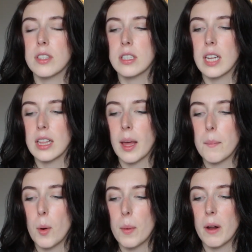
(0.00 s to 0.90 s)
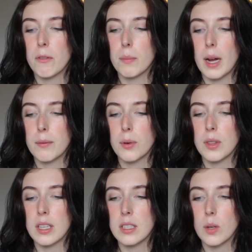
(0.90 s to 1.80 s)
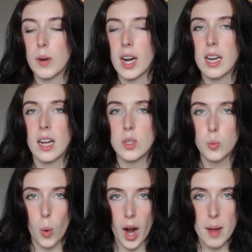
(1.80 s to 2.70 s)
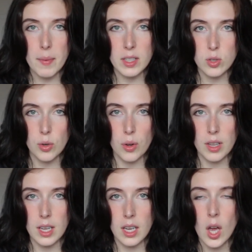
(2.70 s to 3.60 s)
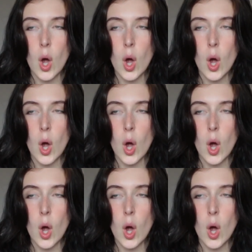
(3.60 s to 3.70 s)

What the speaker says: to take that moment of mindfulness and recognize, why am I scrolling?